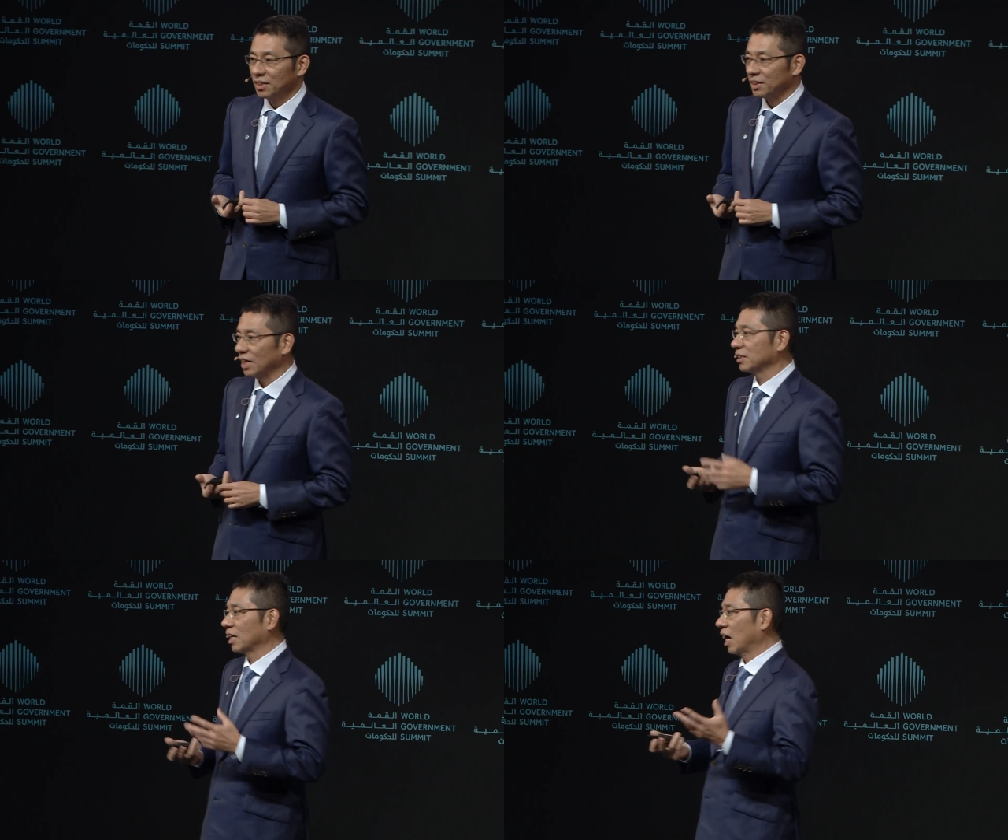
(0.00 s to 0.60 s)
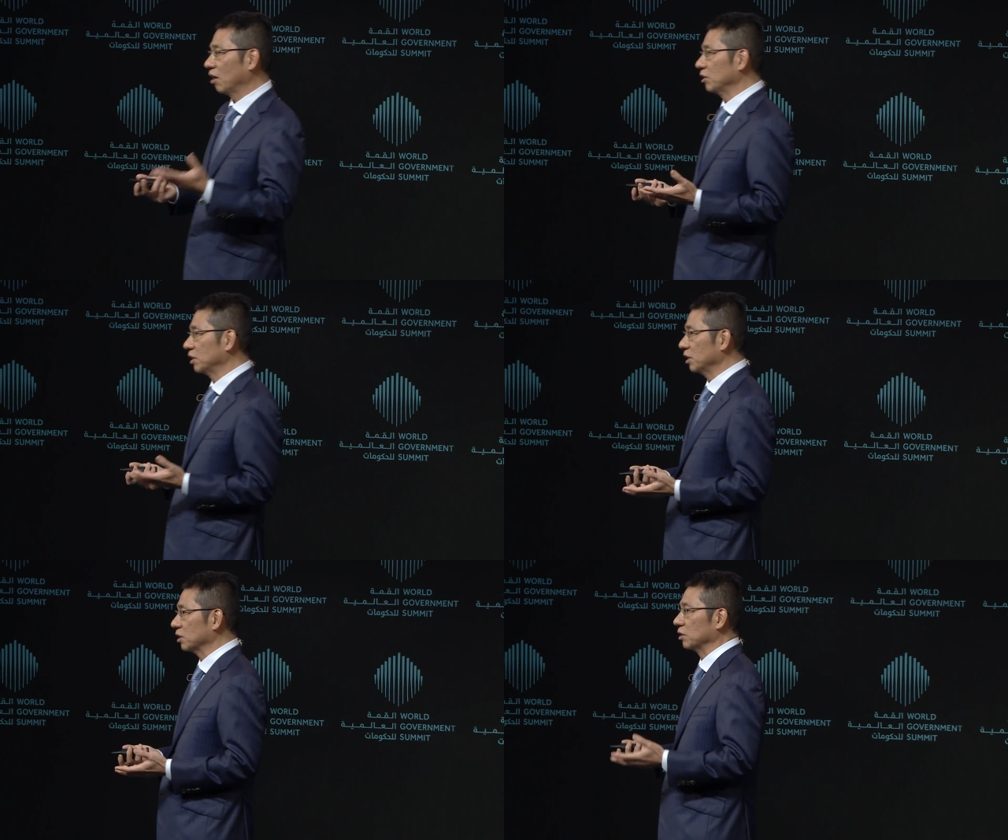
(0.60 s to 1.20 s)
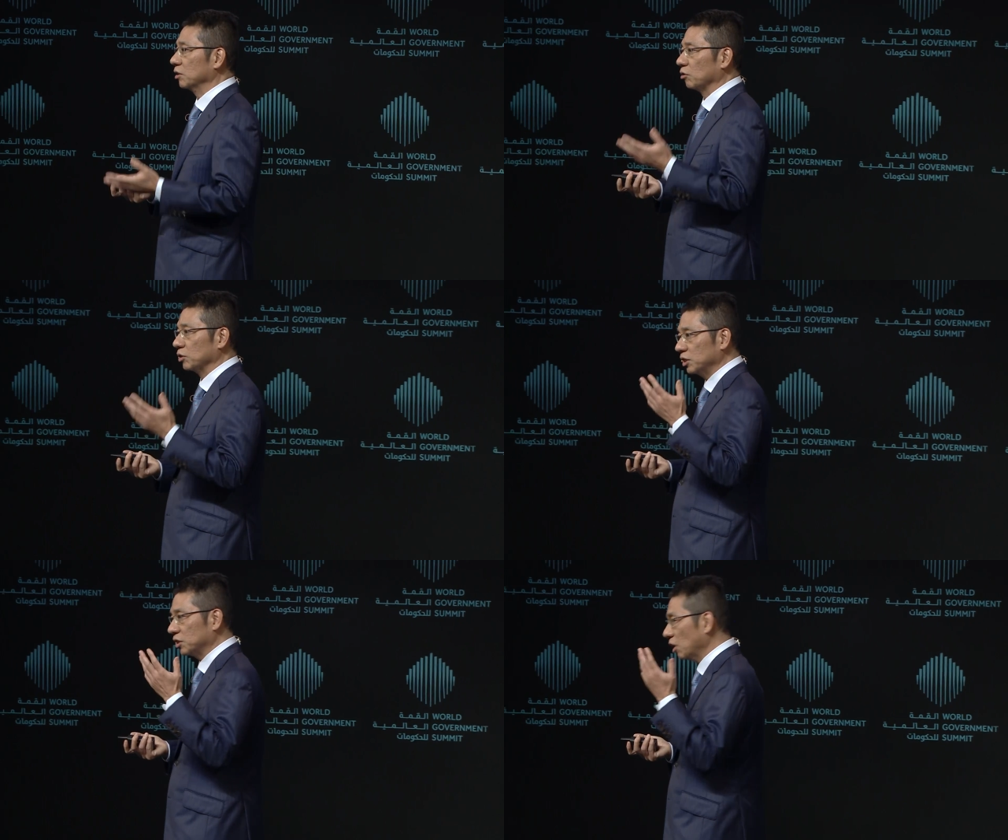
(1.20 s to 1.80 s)
That's how it is.
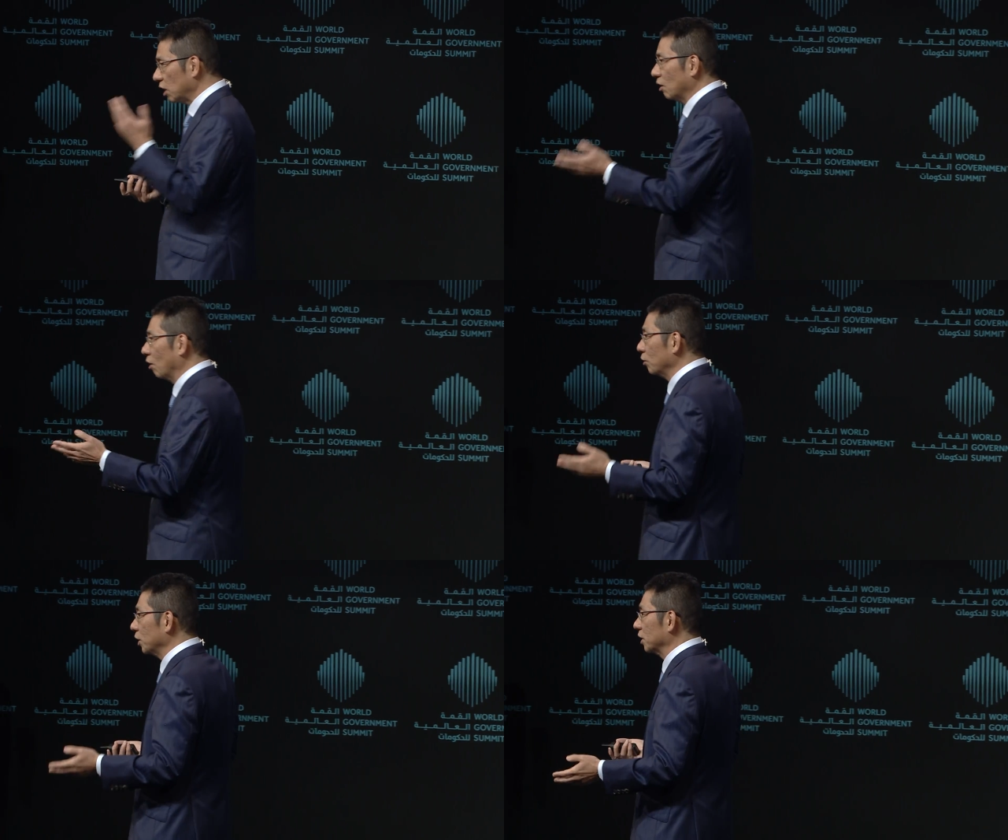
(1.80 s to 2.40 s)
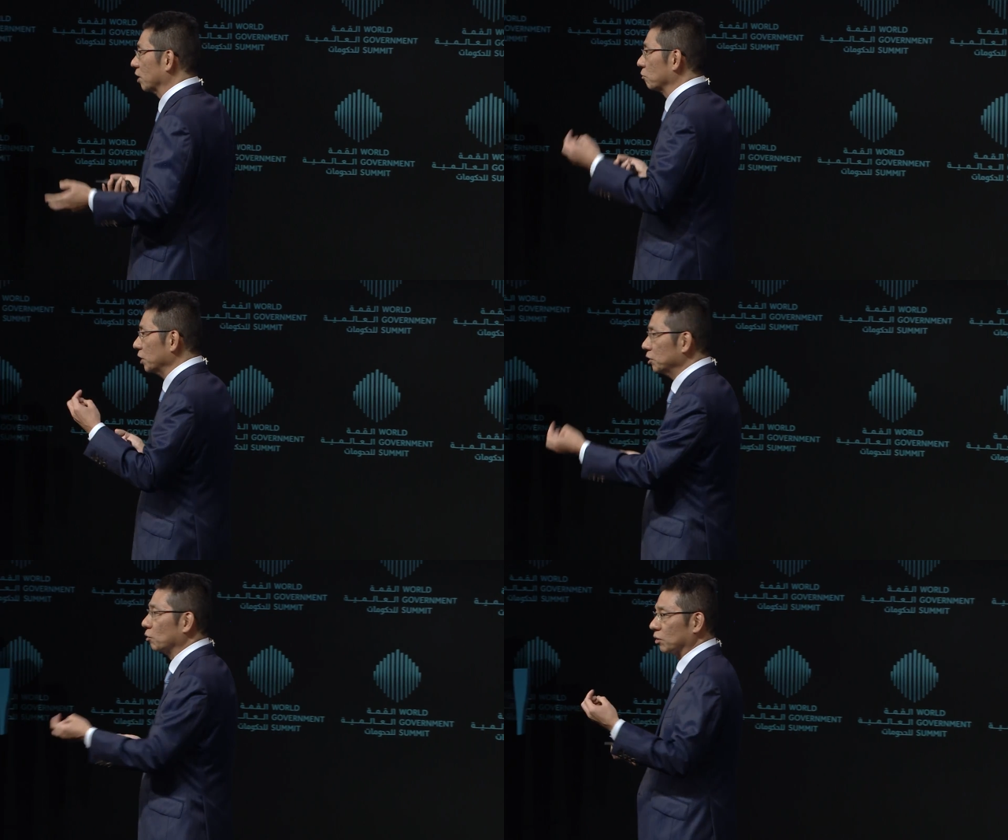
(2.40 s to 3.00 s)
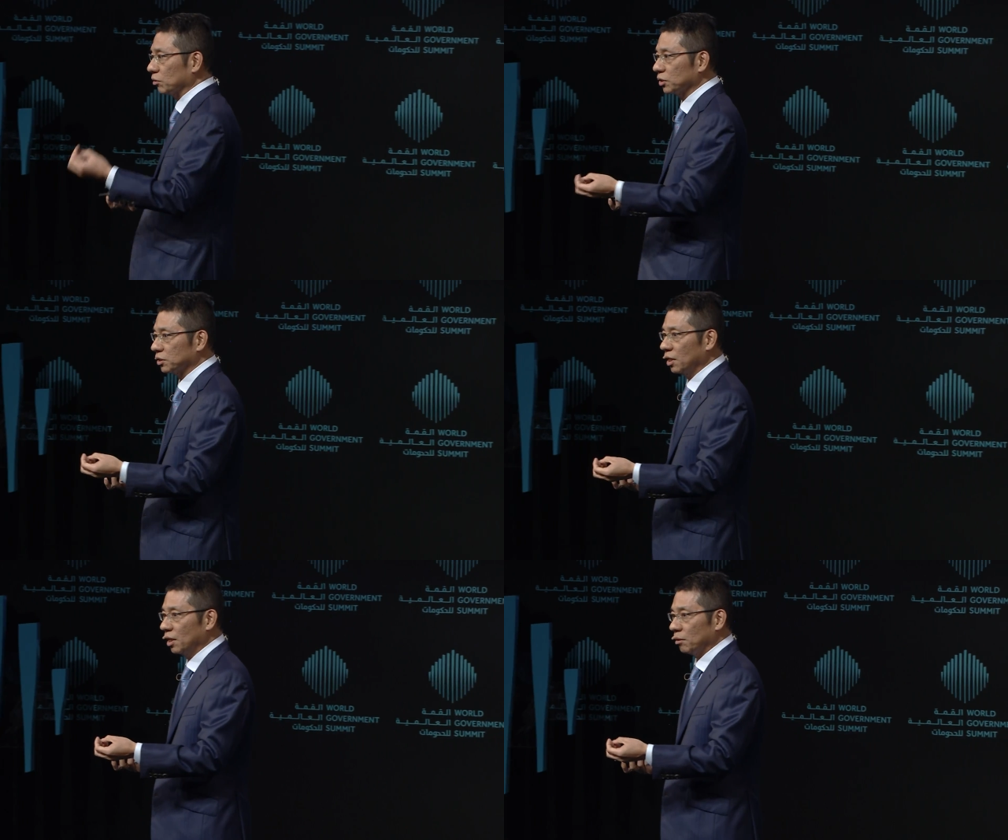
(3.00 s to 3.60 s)
It's not only the win or
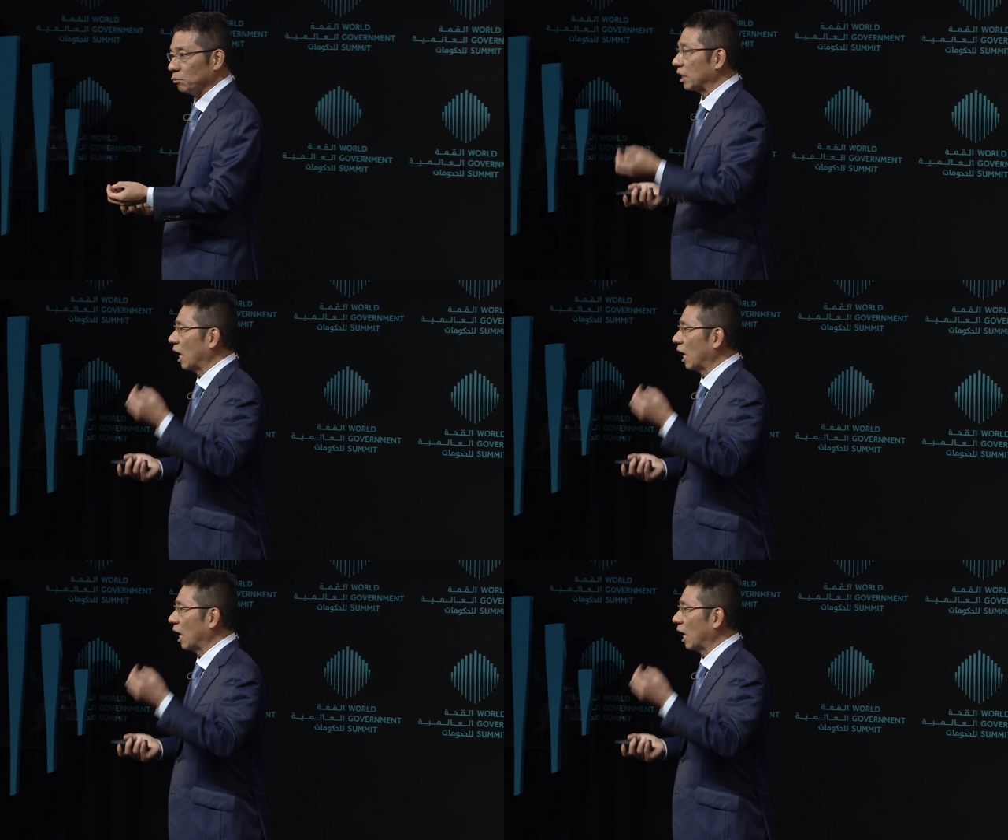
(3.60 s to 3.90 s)
lose, but